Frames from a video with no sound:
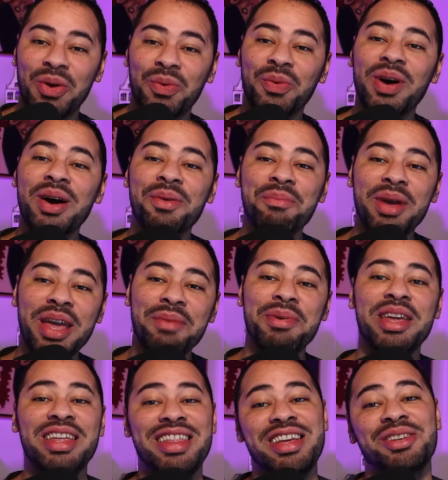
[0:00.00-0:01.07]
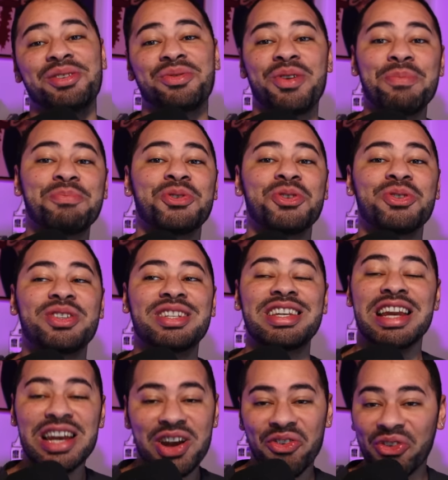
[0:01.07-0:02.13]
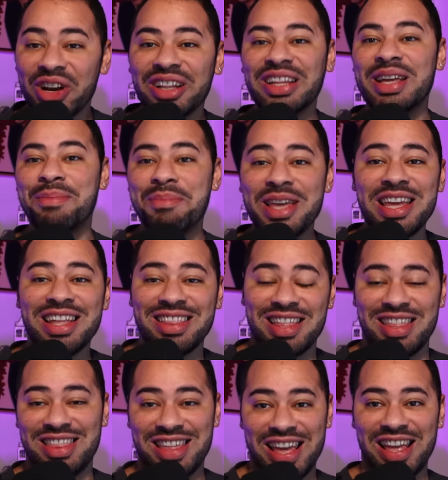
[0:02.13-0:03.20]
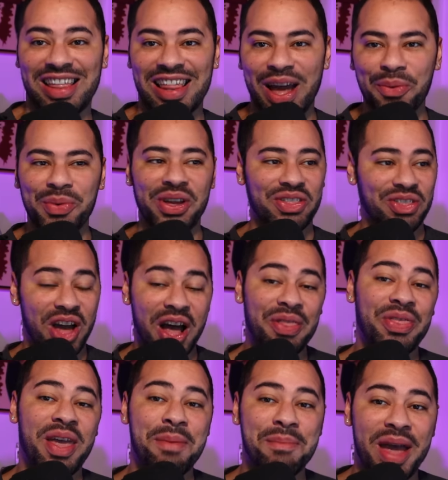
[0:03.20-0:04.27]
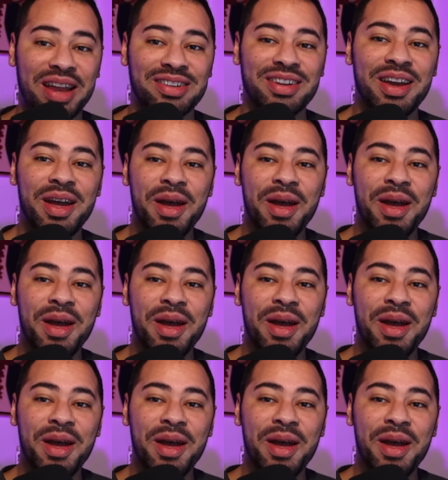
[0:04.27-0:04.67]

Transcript: Well, maybe these scriptures didn't really mean the thing that we thought they meant.